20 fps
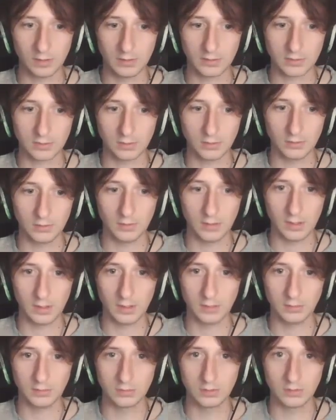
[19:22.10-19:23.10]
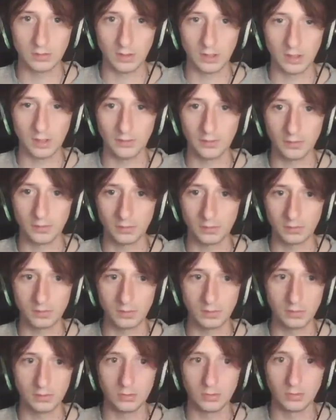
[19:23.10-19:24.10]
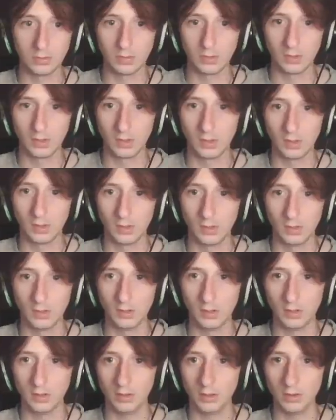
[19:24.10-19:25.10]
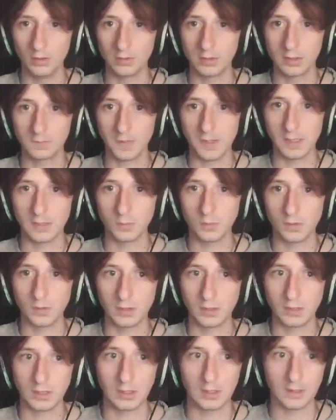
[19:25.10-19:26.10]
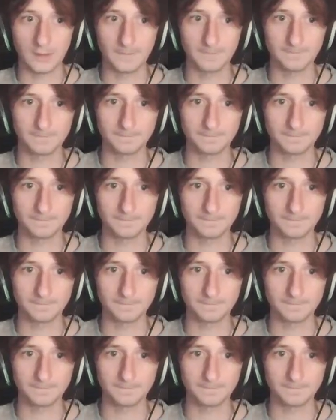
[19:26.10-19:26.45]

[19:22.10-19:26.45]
whilst you're using your other group to do a lot of the spade work here.